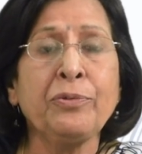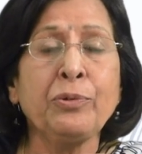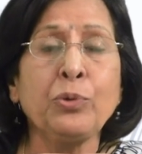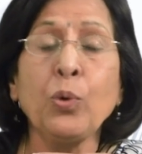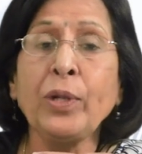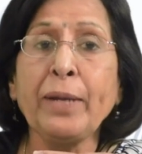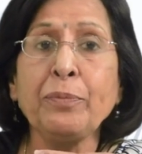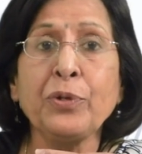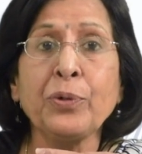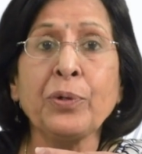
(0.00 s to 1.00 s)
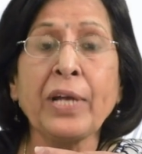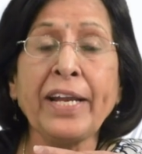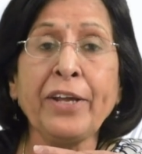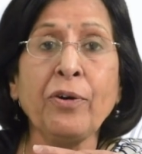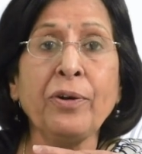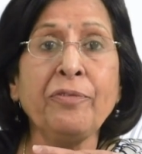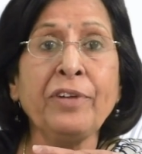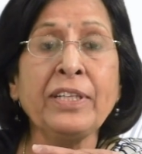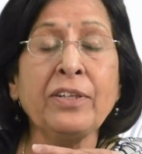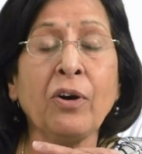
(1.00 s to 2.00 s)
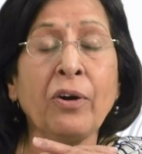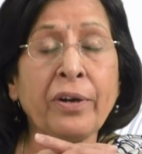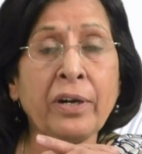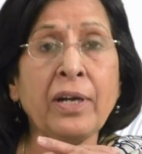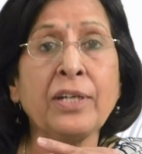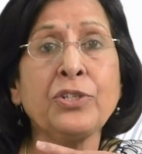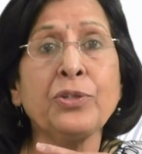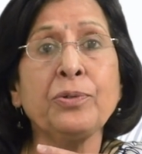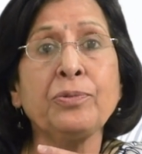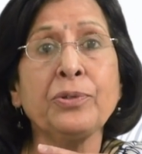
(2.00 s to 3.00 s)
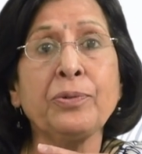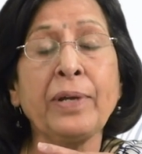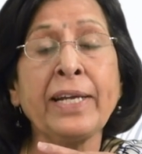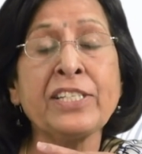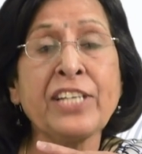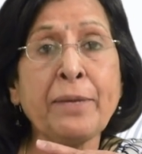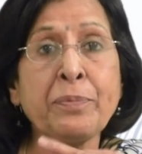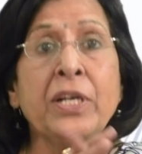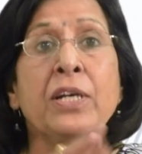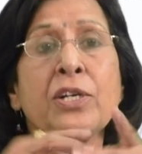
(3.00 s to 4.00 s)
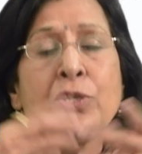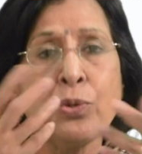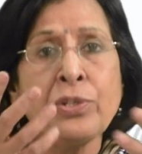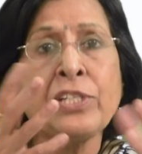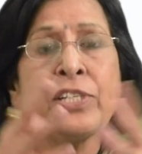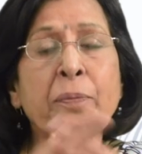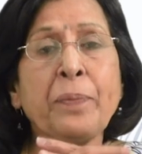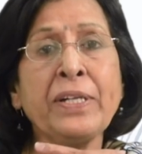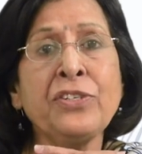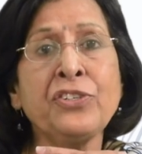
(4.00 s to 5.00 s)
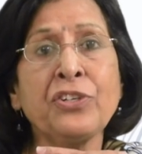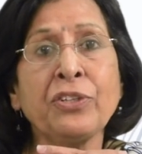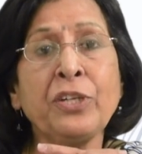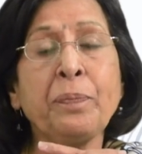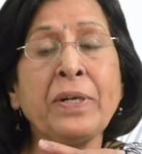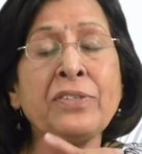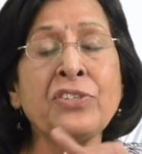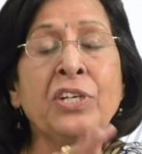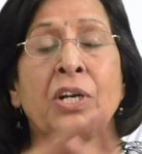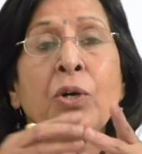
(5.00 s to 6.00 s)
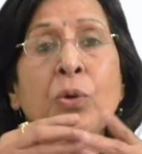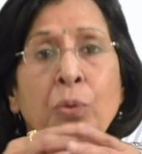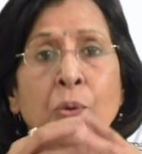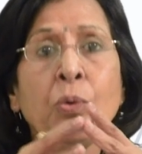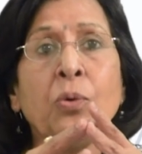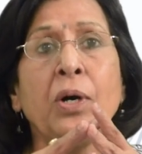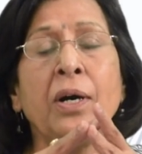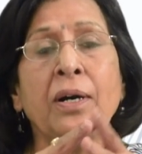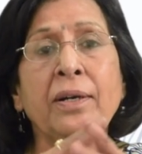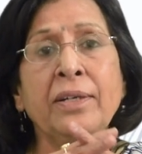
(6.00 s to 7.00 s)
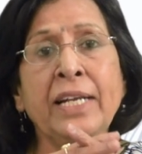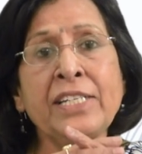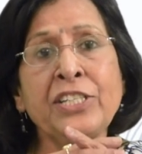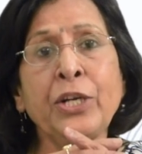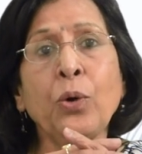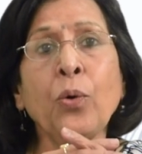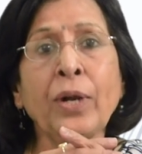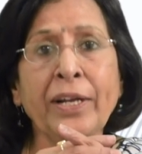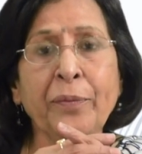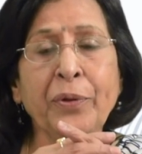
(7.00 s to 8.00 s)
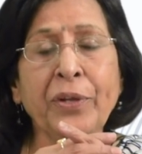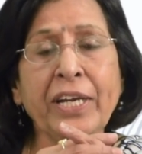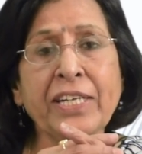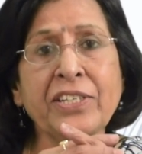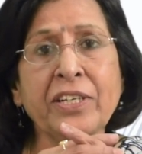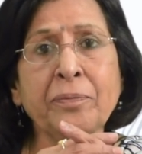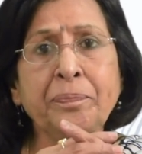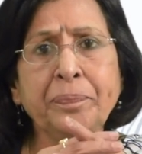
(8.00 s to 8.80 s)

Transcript: told them to carry on with or to accept, so it's the sarpanch or the panch who does the oral communication.